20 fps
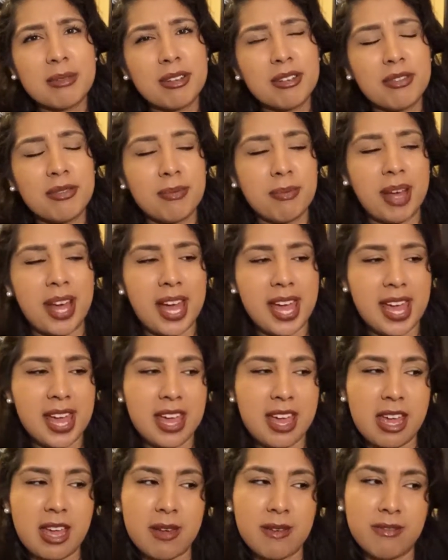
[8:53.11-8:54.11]
of
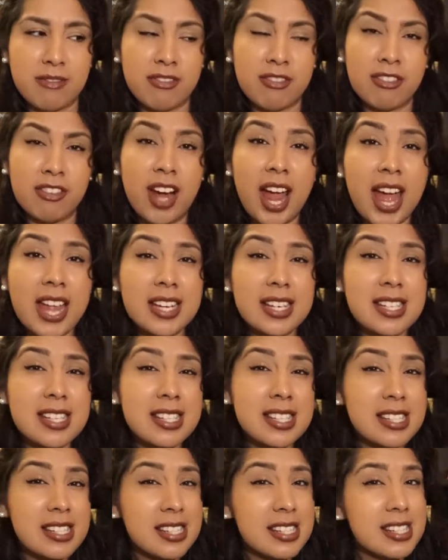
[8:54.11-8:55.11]
my
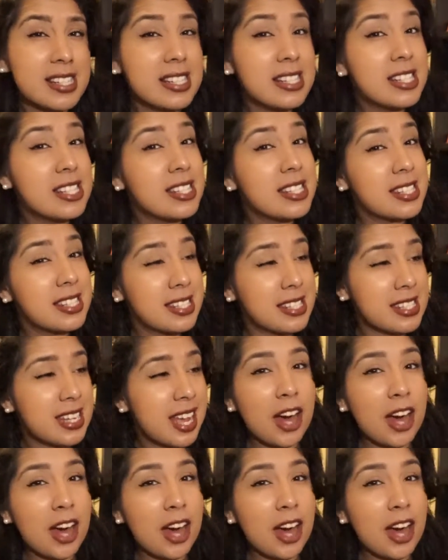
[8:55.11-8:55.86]
friends.